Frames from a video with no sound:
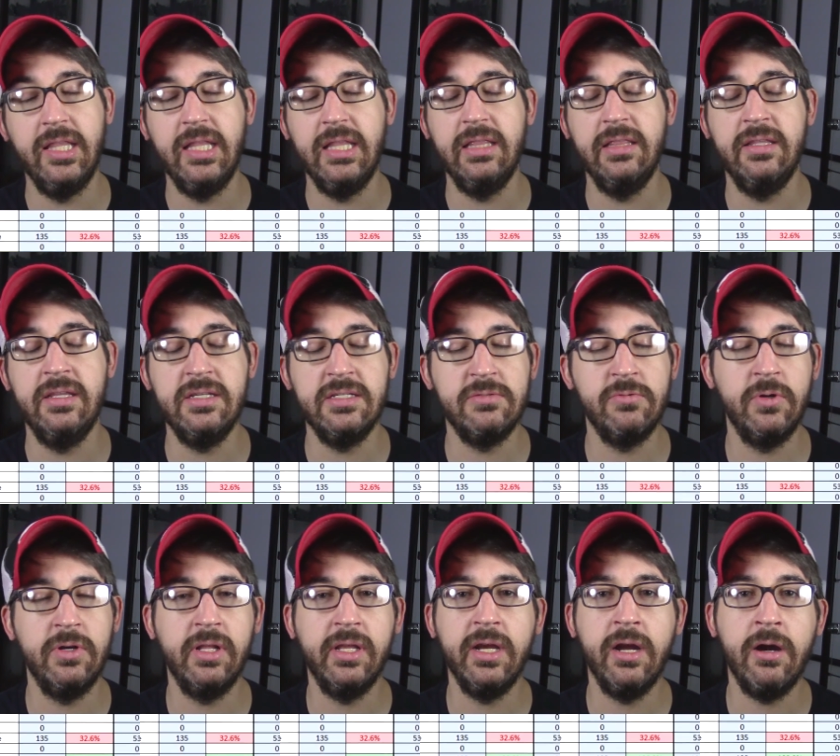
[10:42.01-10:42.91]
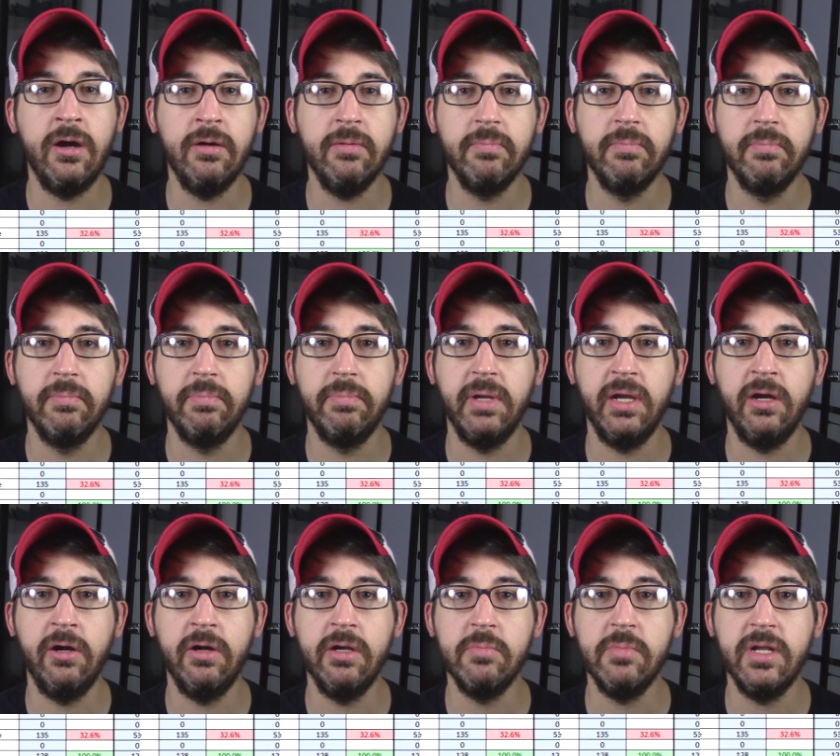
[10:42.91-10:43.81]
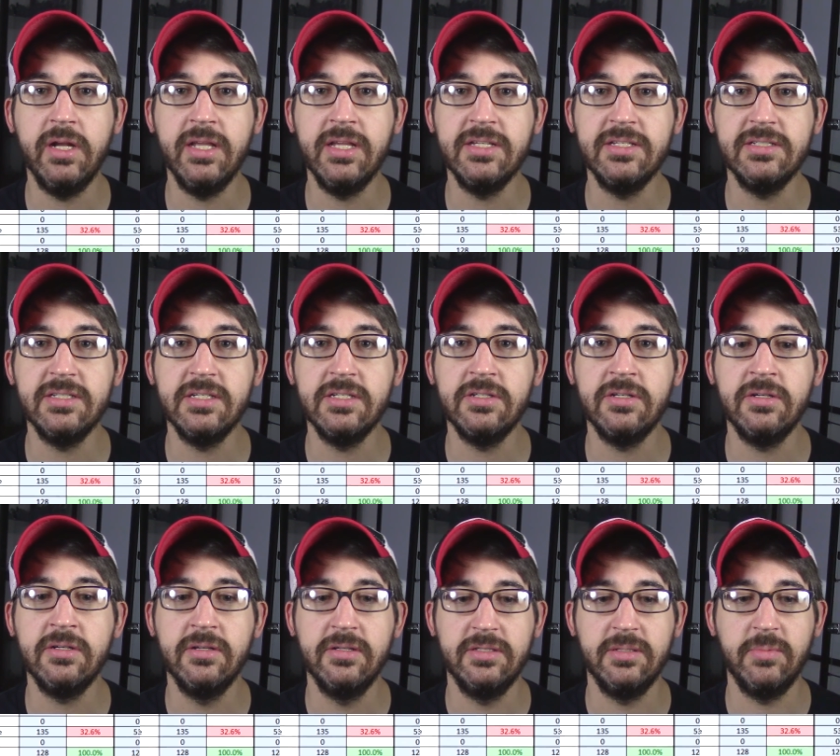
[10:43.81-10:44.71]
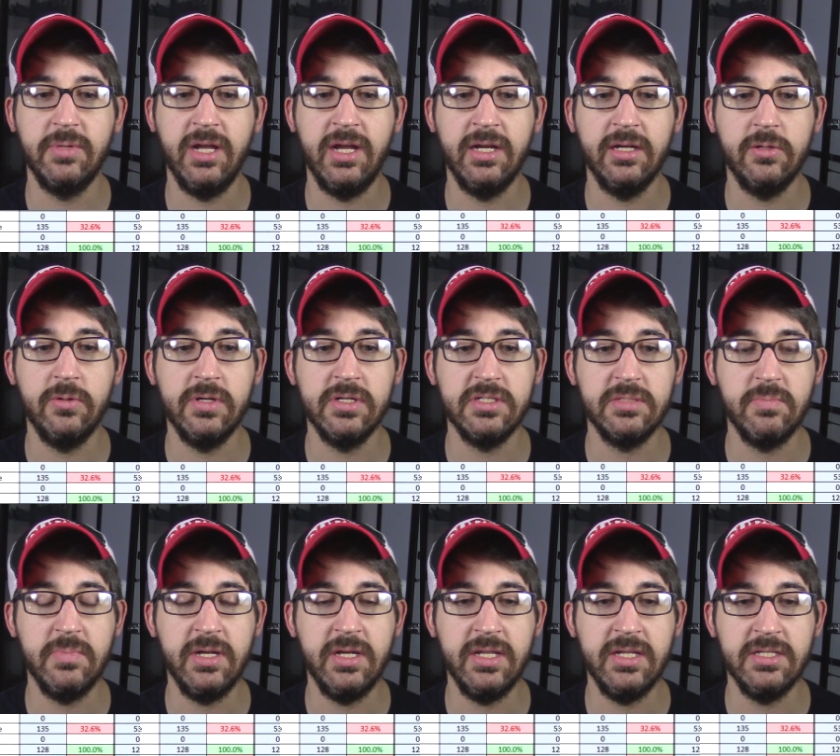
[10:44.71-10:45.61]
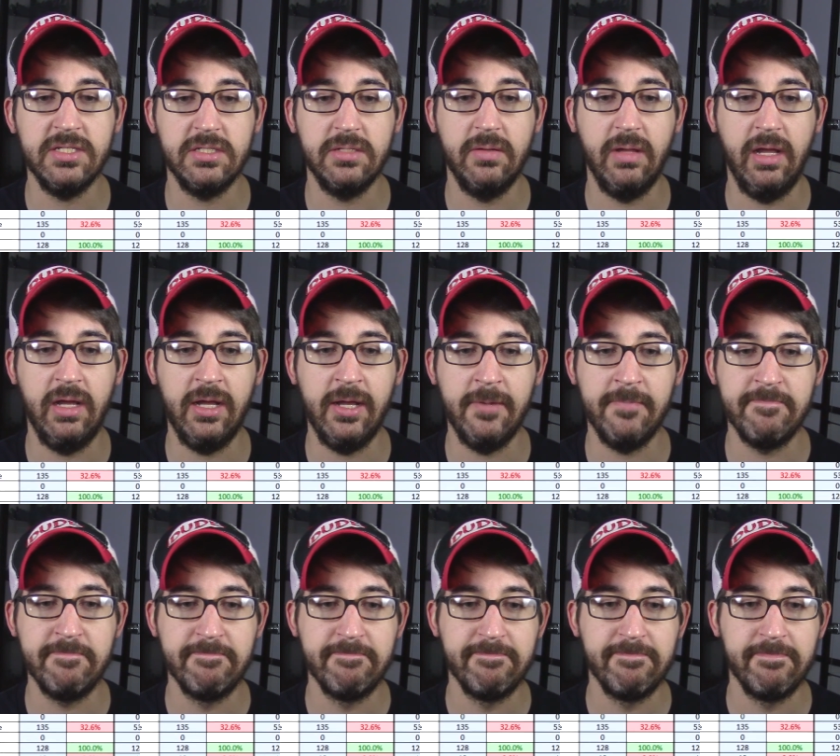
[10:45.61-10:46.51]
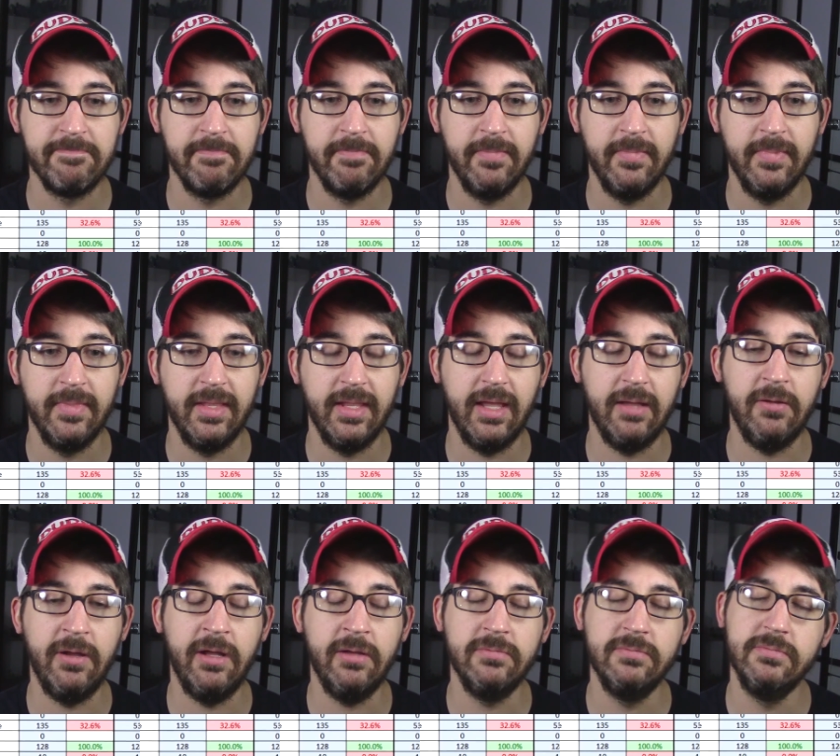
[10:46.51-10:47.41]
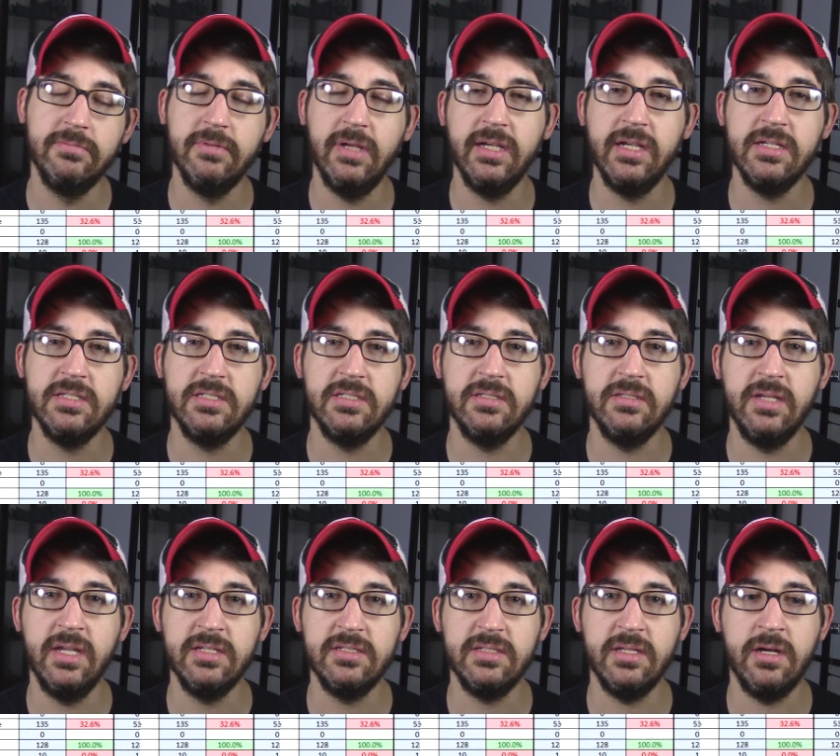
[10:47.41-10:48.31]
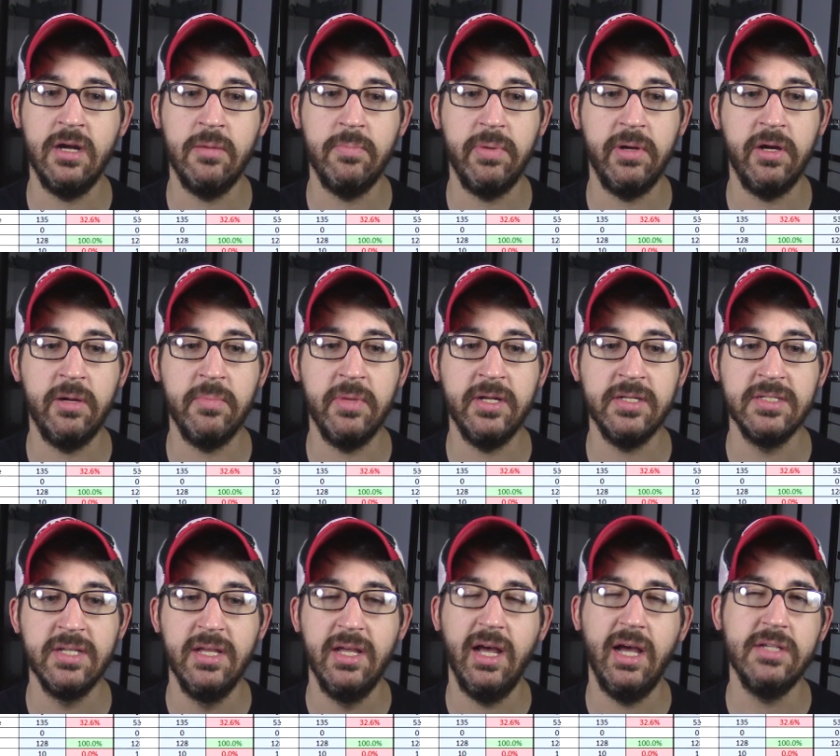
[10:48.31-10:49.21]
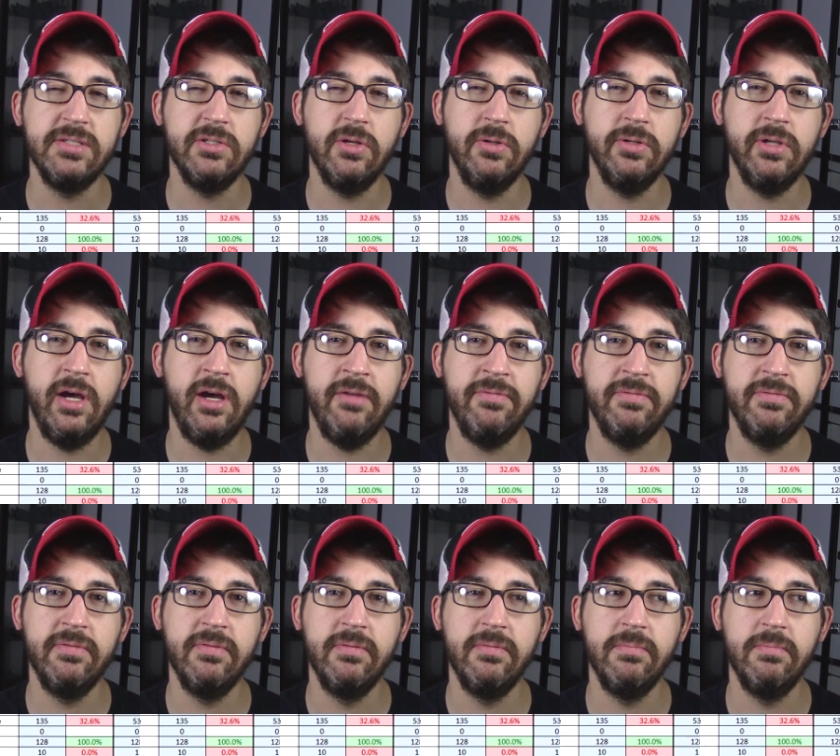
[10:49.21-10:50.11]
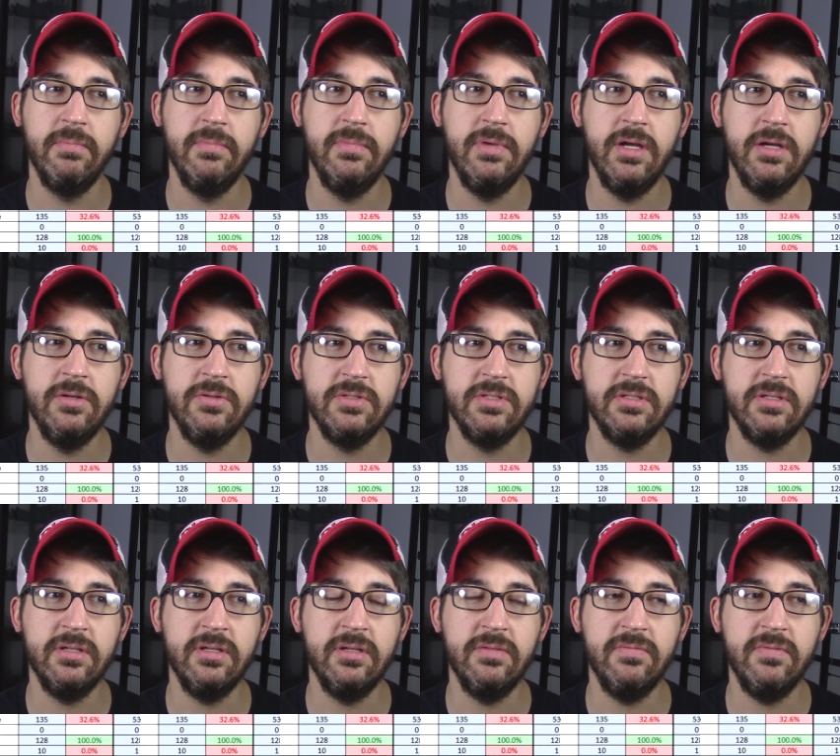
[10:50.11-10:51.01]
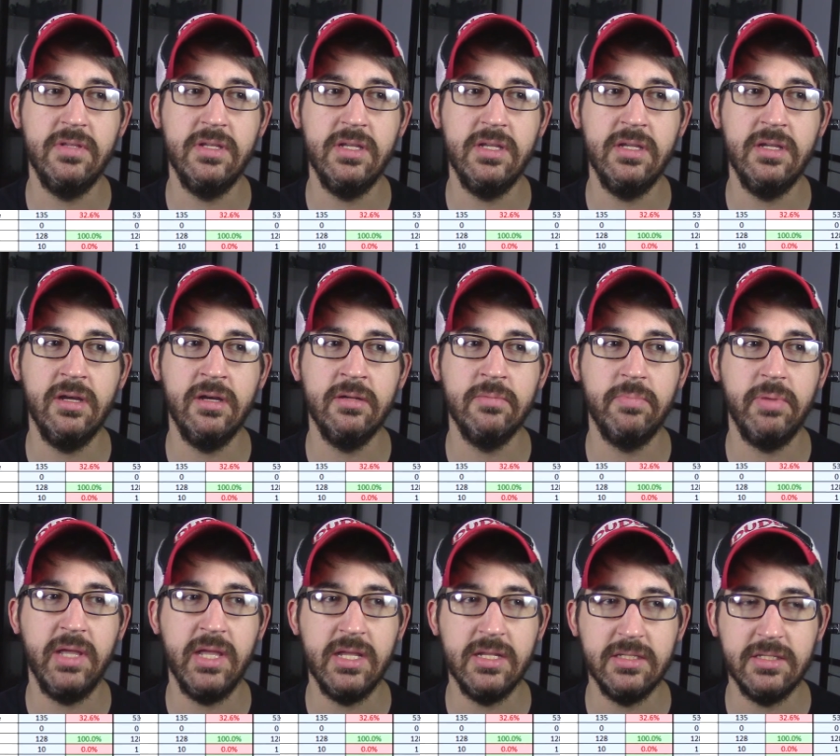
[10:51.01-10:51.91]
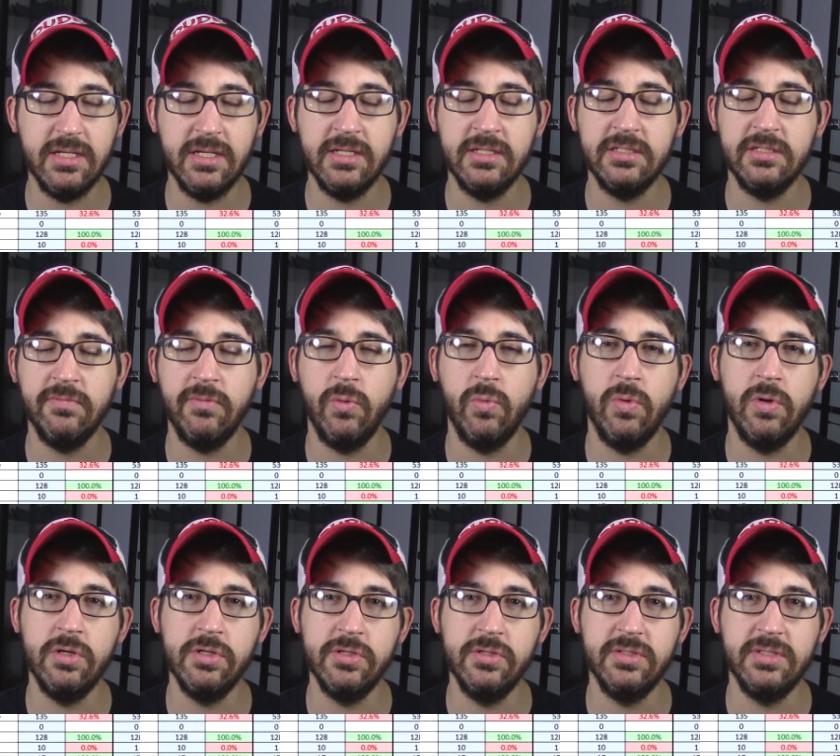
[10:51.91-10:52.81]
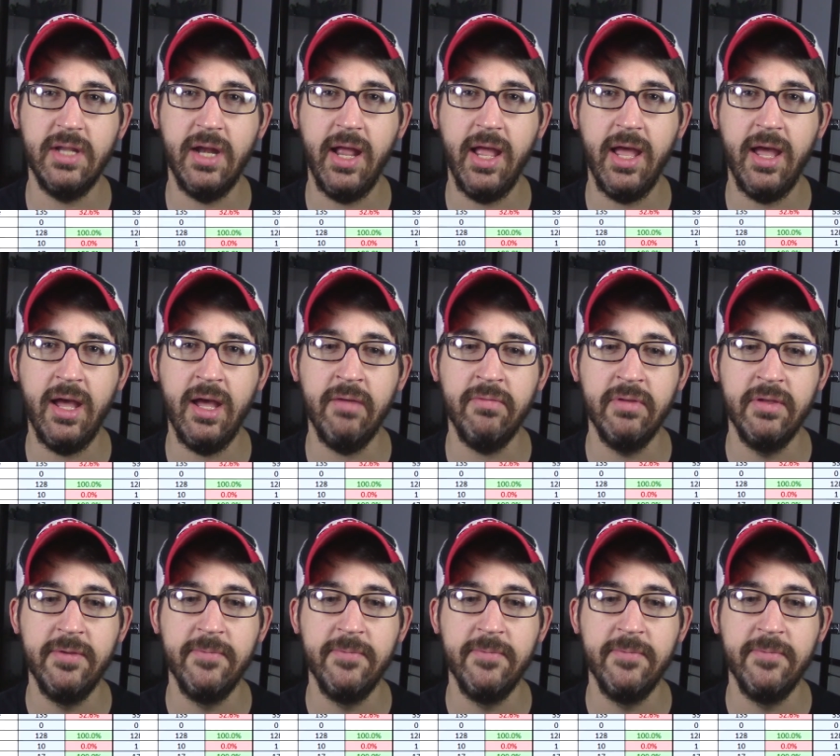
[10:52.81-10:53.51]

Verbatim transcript: These really aren't Perry minis. These are some Conquest minis. Well, I guess they are Perry minis. I sold off most of the unpainted Civil War dudes that I have.